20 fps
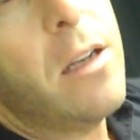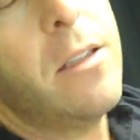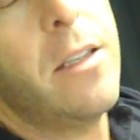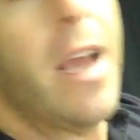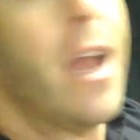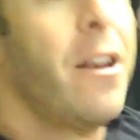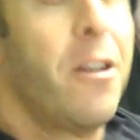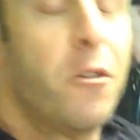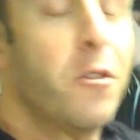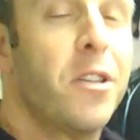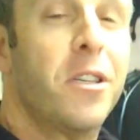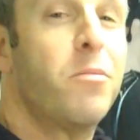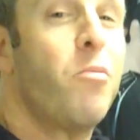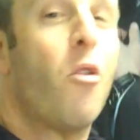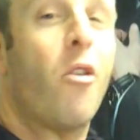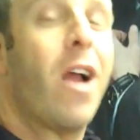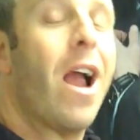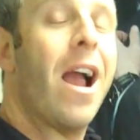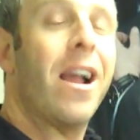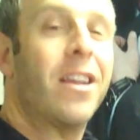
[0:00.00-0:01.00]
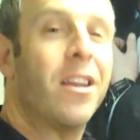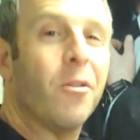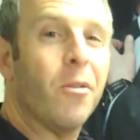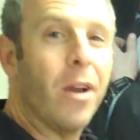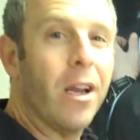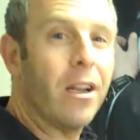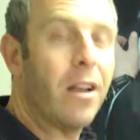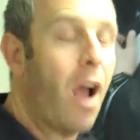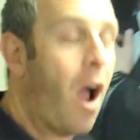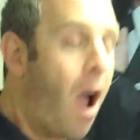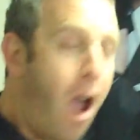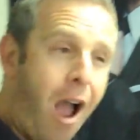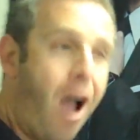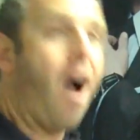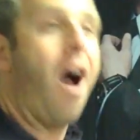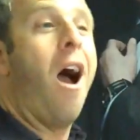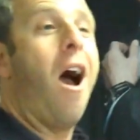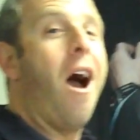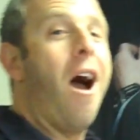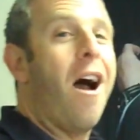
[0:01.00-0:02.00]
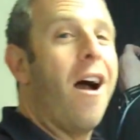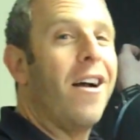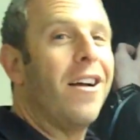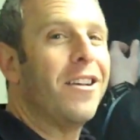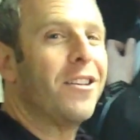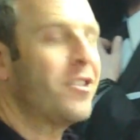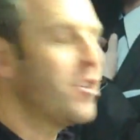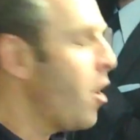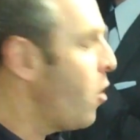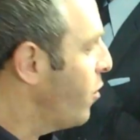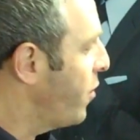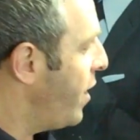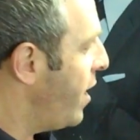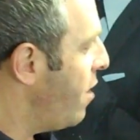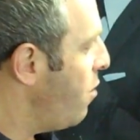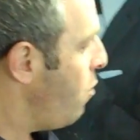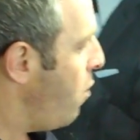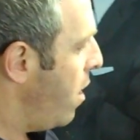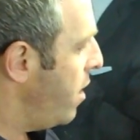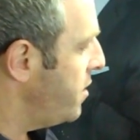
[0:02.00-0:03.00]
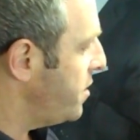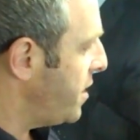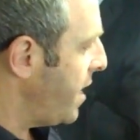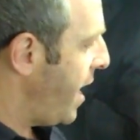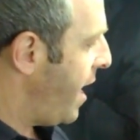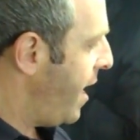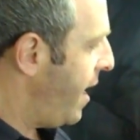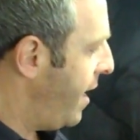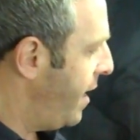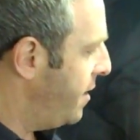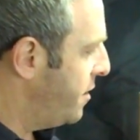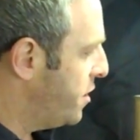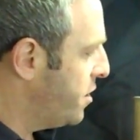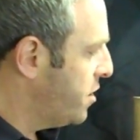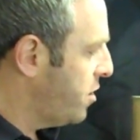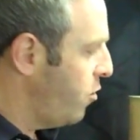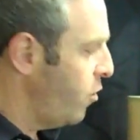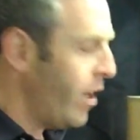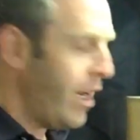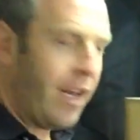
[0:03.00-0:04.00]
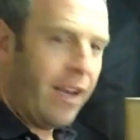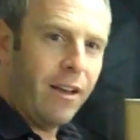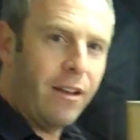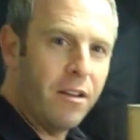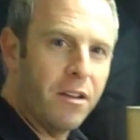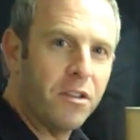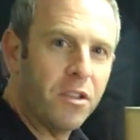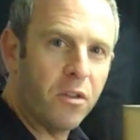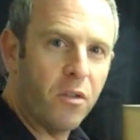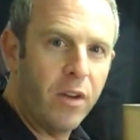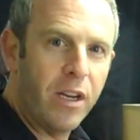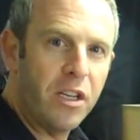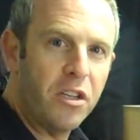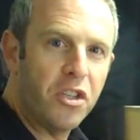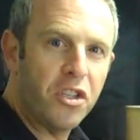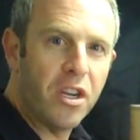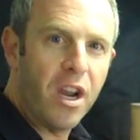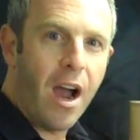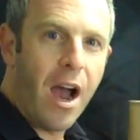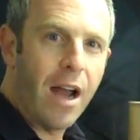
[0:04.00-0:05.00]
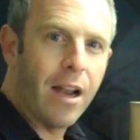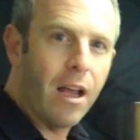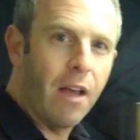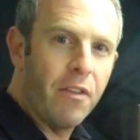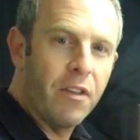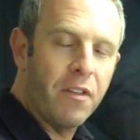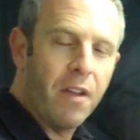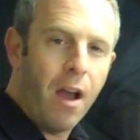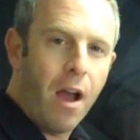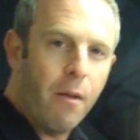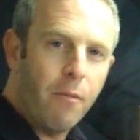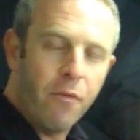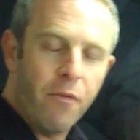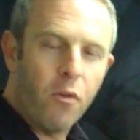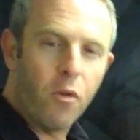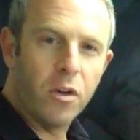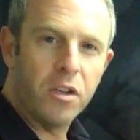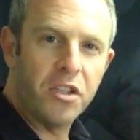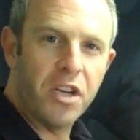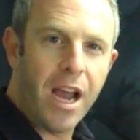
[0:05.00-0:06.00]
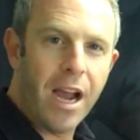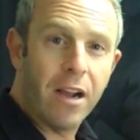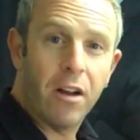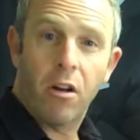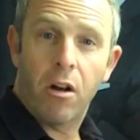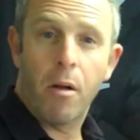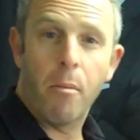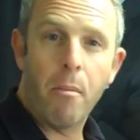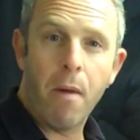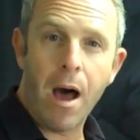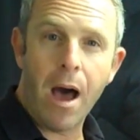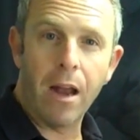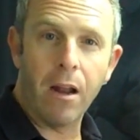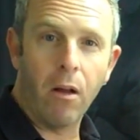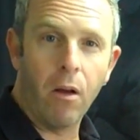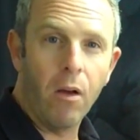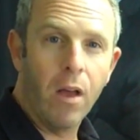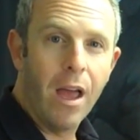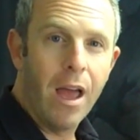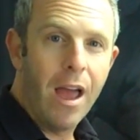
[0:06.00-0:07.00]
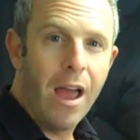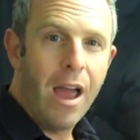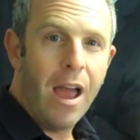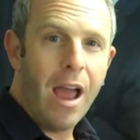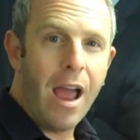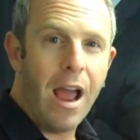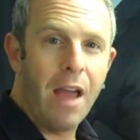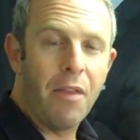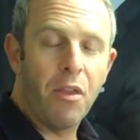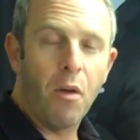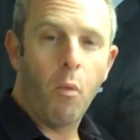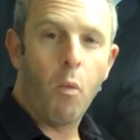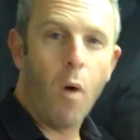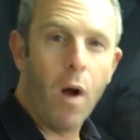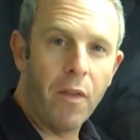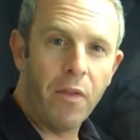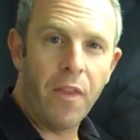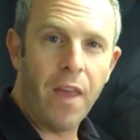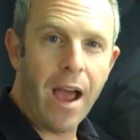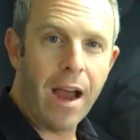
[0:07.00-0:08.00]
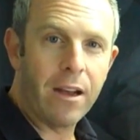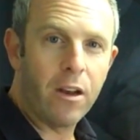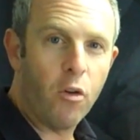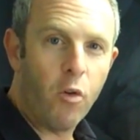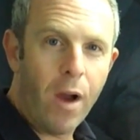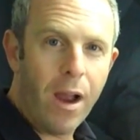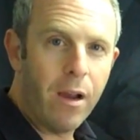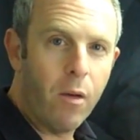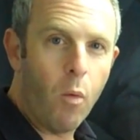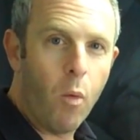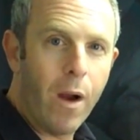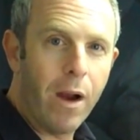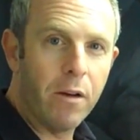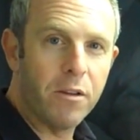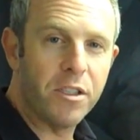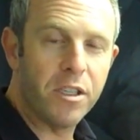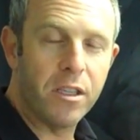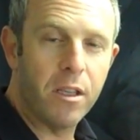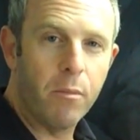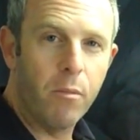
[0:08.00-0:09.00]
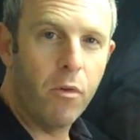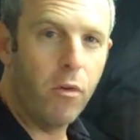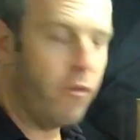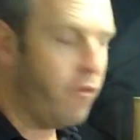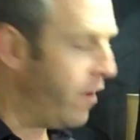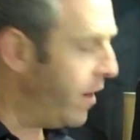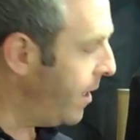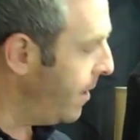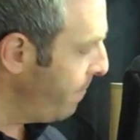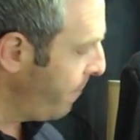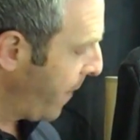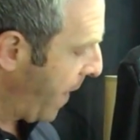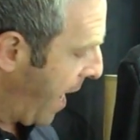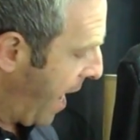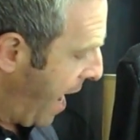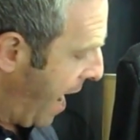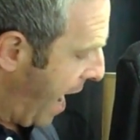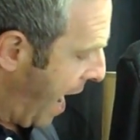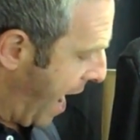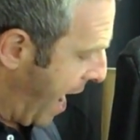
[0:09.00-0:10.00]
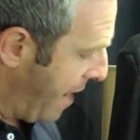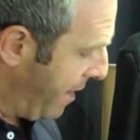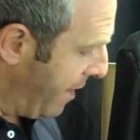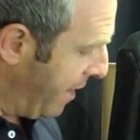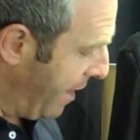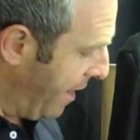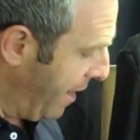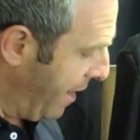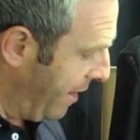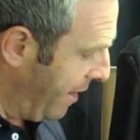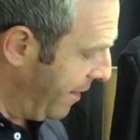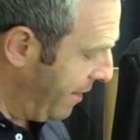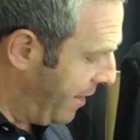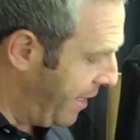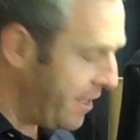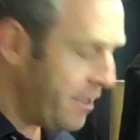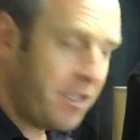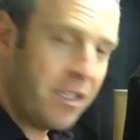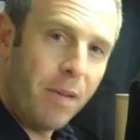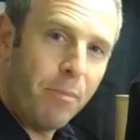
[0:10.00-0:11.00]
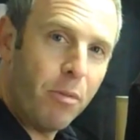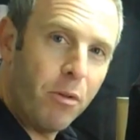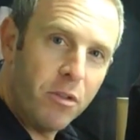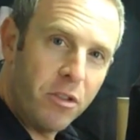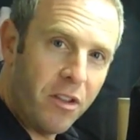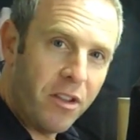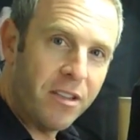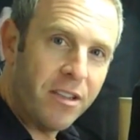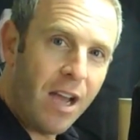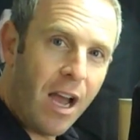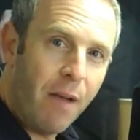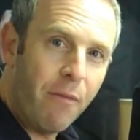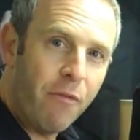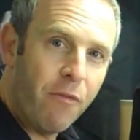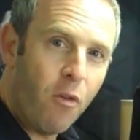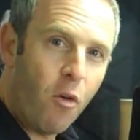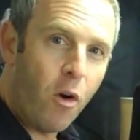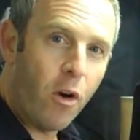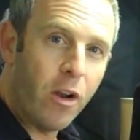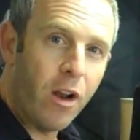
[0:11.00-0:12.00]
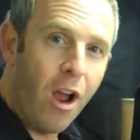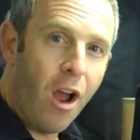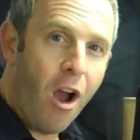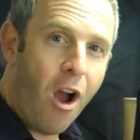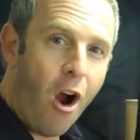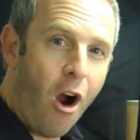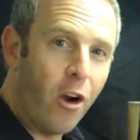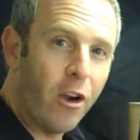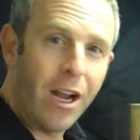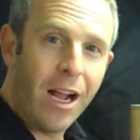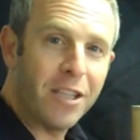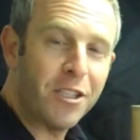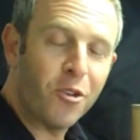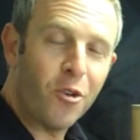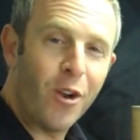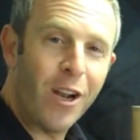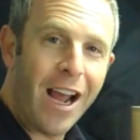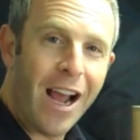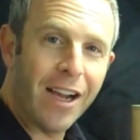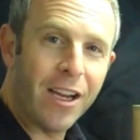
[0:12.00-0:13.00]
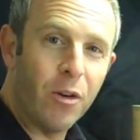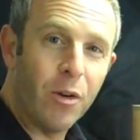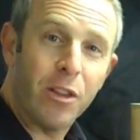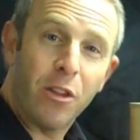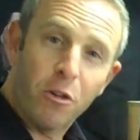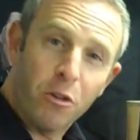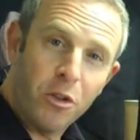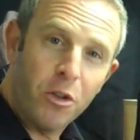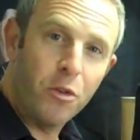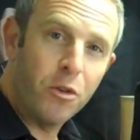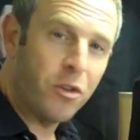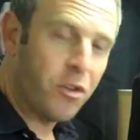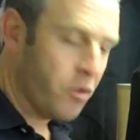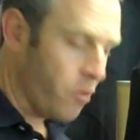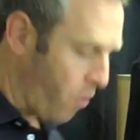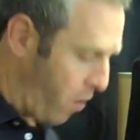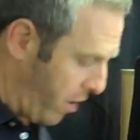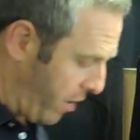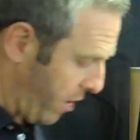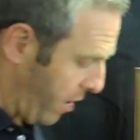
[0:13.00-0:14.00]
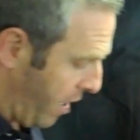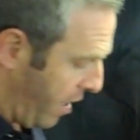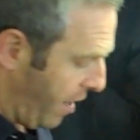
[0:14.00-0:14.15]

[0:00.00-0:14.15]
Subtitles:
Daniel's is more accurate. So there was a screen-to-screen shot of the Tom Ford jacket on a model and the one that Craig wears in the movie, and these zippers on the Tom Ford are not screen accurate. They're too short.